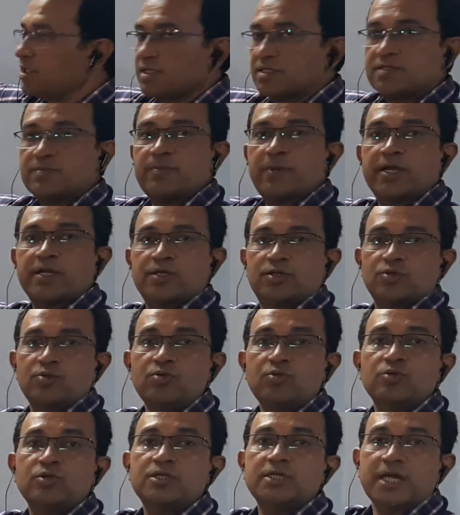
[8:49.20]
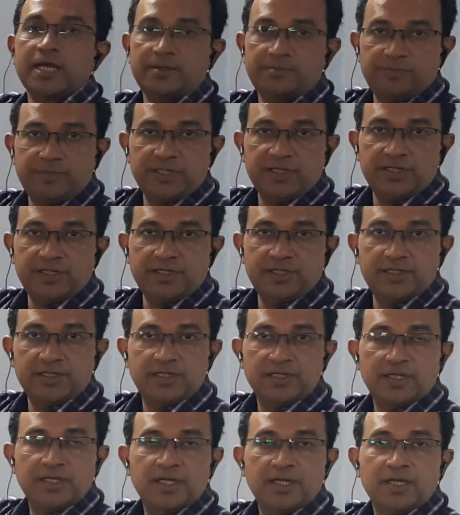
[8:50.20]
respect to time period,
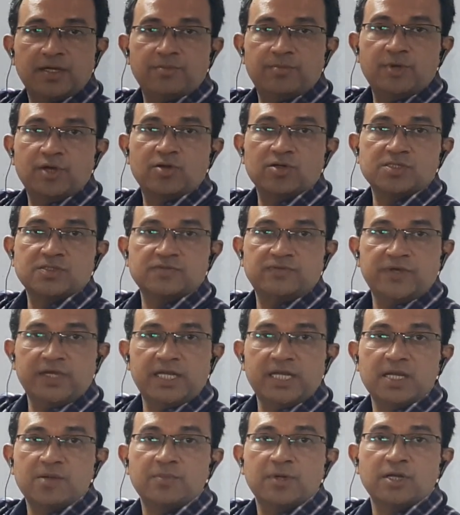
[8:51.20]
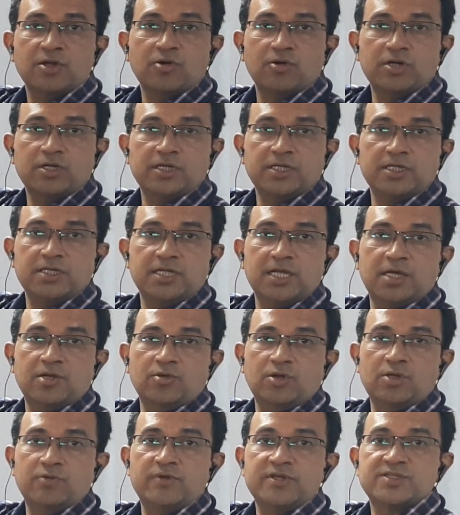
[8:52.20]
because variable quantity are
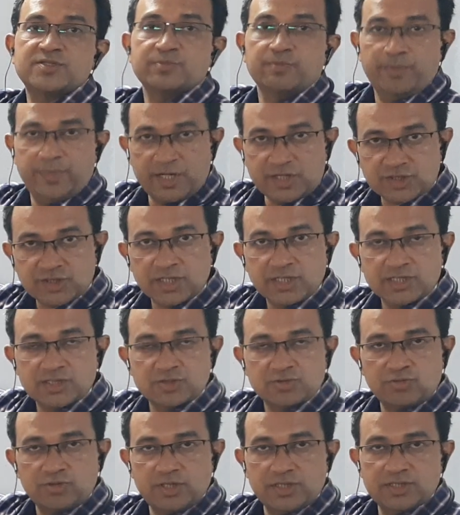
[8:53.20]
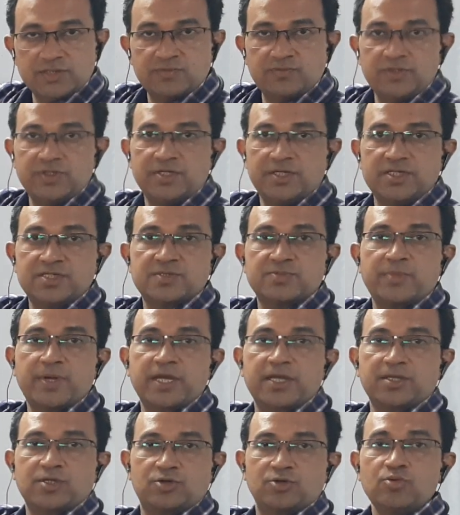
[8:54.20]
always measured with
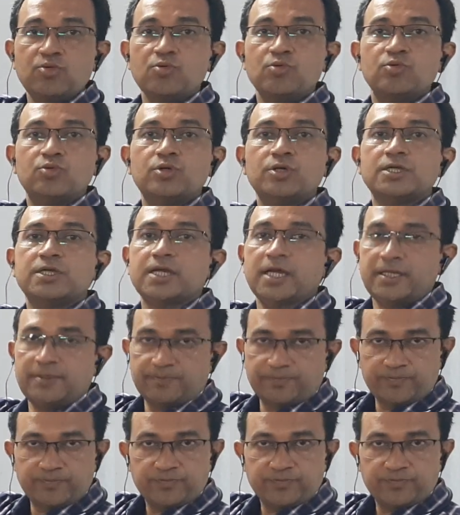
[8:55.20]
respect to time.